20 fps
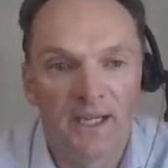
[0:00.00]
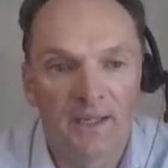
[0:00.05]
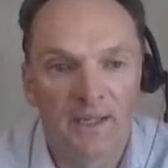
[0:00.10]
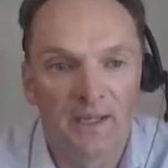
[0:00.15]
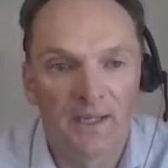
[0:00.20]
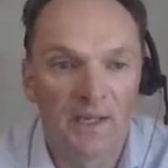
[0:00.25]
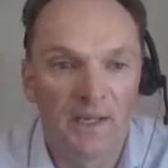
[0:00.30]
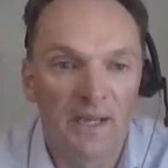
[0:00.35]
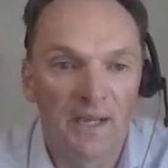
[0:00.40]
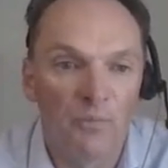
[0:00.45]

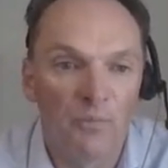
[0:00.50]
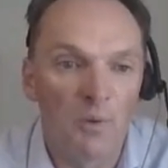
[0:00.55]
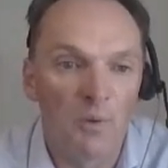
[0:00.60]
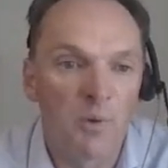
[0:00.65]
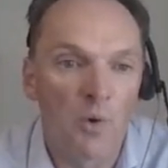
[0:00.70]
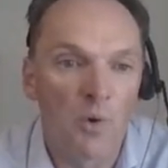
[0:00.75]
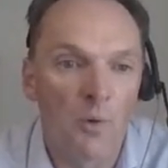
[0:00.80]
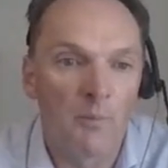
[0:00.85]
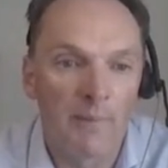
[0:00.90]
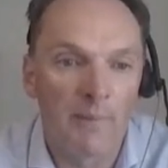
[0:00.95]
and then
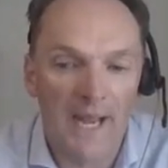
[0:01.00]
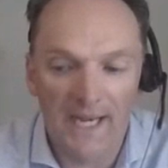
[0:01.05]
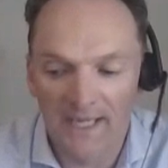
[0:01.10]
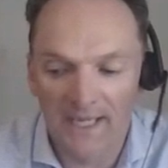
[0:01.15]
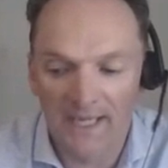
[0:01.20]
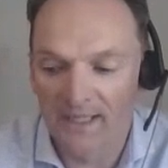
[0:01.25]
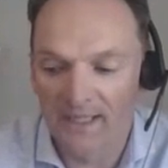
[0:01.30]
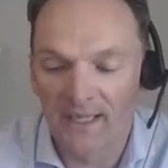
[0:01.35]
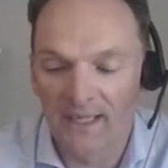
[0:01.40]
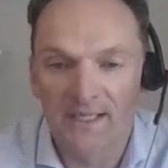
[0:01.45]
report back
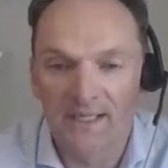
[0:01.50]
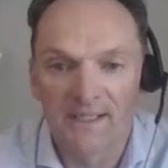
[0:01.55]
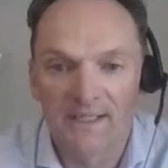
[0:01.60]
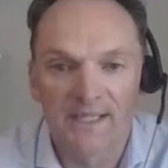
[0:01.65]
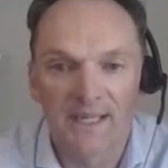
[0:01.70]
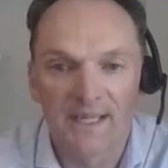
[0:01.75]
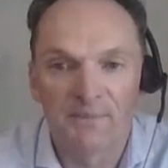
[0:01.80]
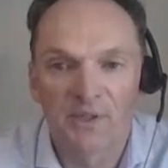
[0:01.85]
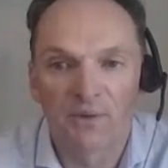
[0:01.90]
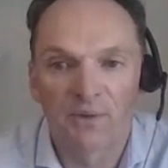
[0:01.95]
in
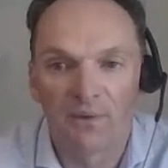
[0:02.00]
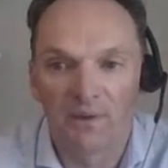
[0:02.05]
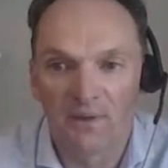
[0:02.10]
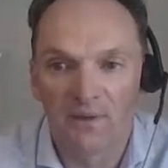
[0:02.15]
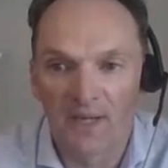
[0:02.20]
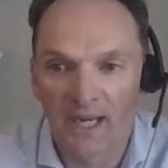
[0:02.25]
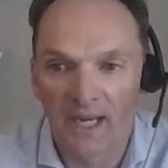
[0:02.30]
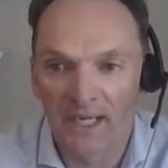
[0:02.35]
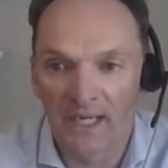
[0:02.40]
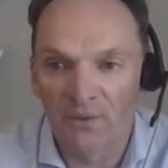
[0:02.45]
subsequent
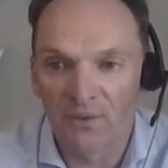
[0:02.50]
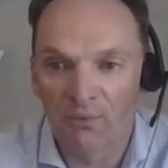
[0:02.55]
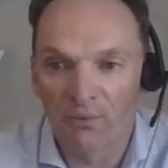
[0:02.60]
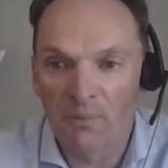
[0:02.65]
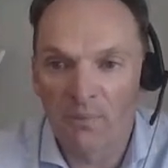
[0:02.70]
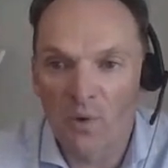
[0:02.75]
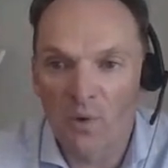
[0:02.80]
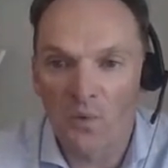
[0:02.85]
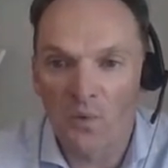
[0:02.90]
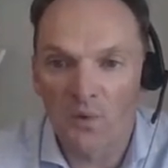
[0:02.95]
annual
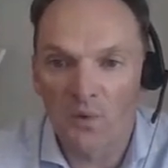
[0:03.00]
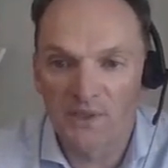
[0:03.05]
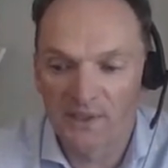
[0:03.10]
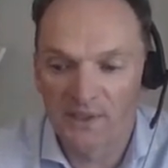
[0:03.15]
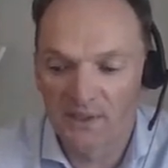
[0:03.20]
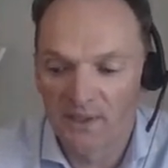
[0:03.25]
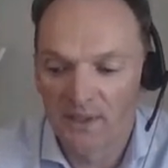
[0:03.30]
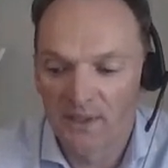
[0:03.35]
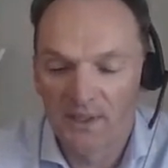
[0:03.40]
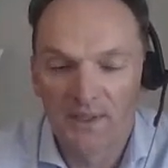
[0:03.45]

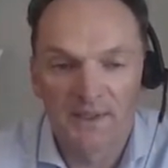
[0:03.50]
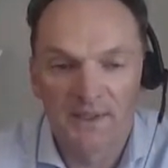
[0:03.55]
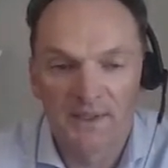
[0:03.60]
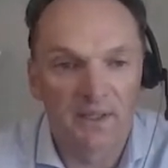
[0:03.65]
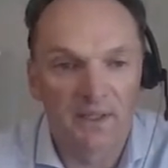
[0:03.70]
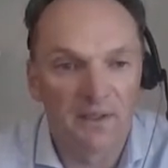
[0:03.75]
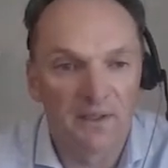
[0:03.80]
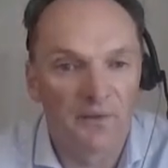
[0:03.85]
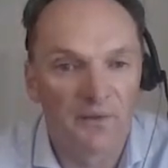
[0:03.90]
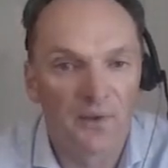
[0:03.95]
reports.
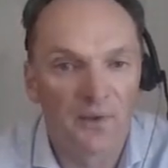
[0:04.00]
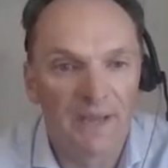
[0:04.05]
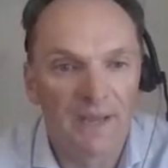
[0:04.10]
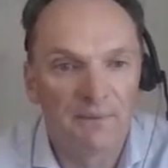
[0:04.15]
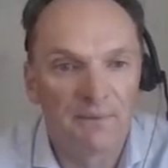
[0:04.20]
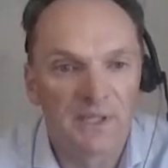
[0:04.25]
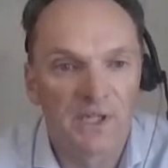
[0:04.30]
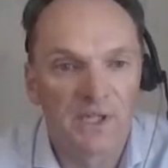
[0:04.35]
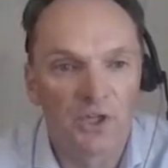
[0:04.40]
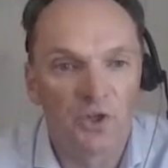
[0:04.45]
So I thought
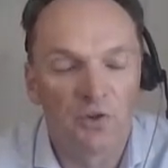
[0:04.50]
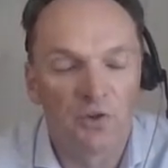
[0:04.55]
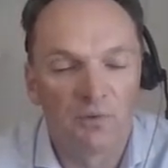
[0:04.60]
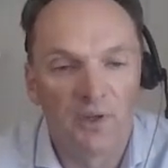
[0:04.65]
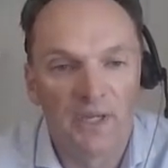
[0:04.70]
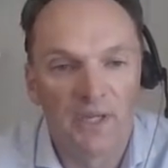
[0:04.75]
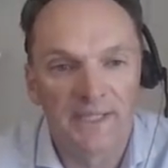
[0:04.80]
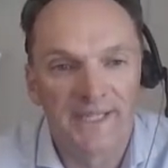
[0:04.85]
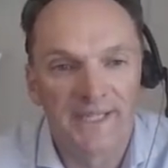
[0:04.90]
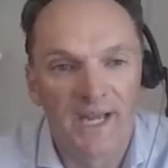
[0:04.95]
that was a good
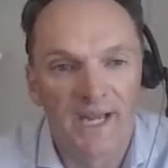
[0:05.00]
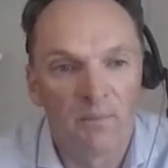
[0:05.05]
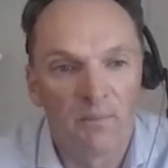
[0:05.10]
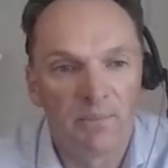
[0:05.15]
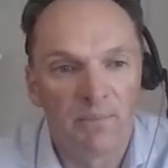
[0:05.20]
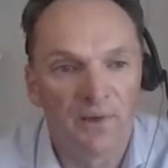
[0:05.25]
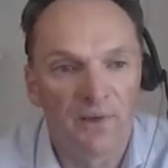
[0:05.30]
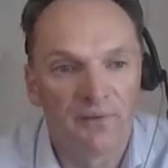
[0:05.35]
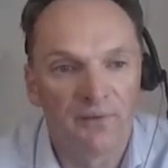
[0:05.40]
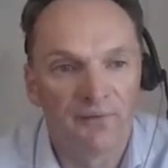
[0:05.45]
example of